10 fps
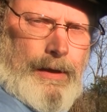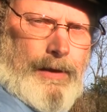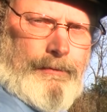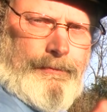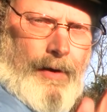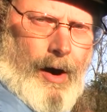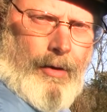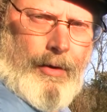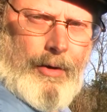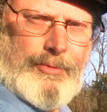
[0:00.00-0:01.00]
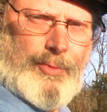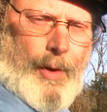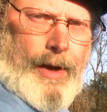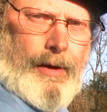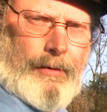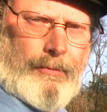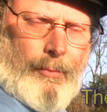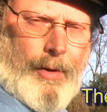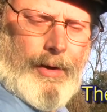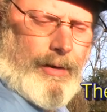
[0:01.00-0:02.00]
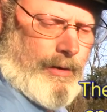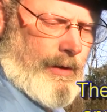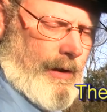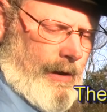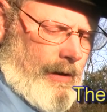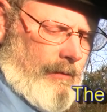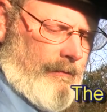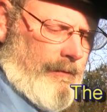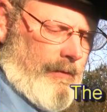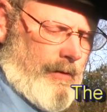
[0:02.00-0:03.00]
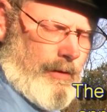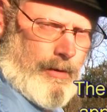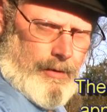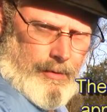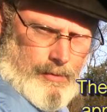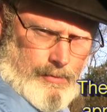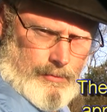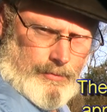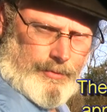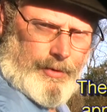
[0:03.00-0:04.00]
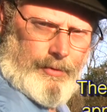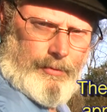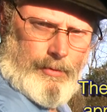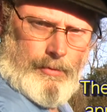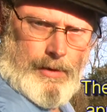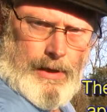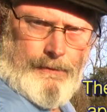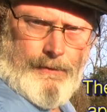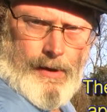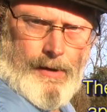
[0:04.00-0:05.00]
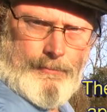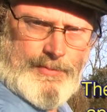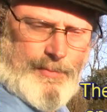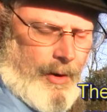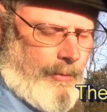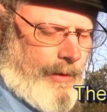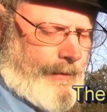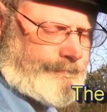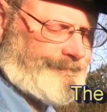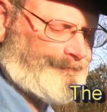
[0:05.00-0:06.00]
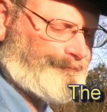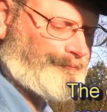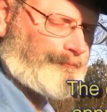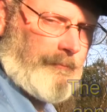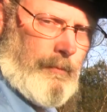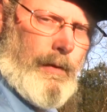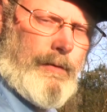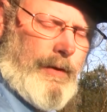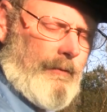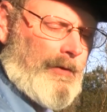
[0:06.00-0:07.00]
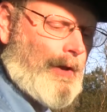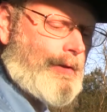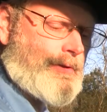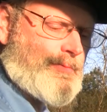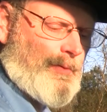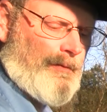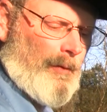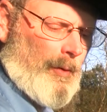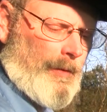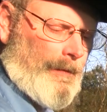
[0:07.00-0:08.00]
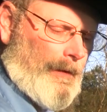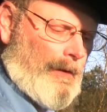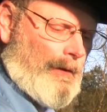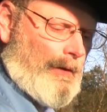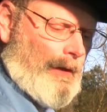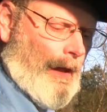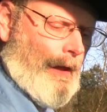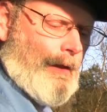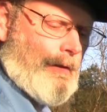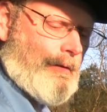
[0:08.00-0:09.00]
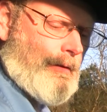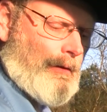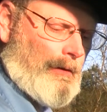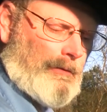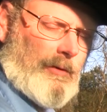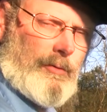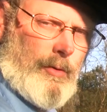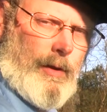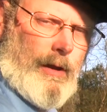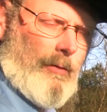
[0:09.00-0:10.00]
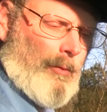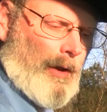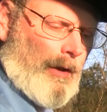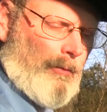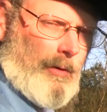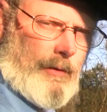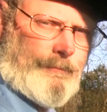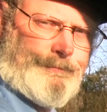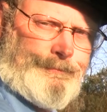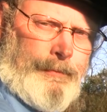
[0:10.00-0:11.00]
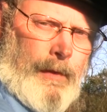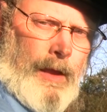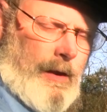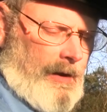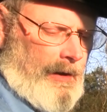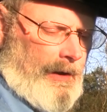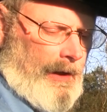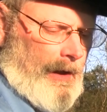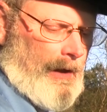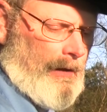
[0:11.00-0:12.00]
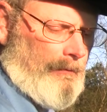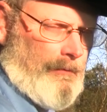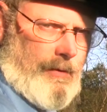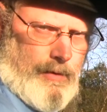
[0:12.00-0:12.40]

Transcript: if all goes well, we're going to have 2 new key fobs programmed. Never done this before, and don't know how well it'll work. I have